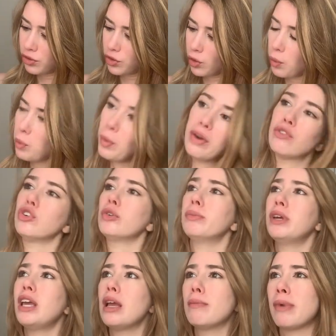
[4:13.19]
So it went
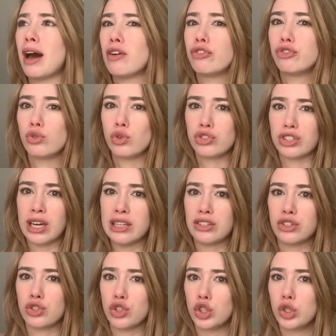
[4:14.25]
from being about 4
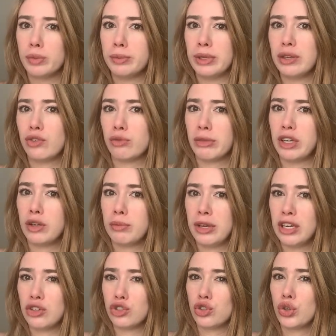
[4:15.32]
sizes too big for me to
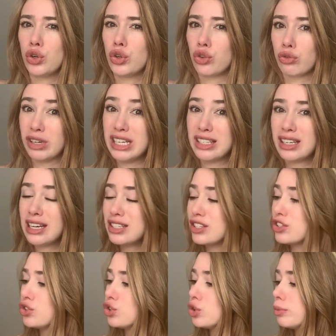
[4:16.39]
being 2 to 3
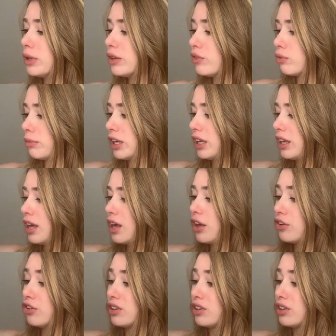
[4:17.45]
sizes too big for me.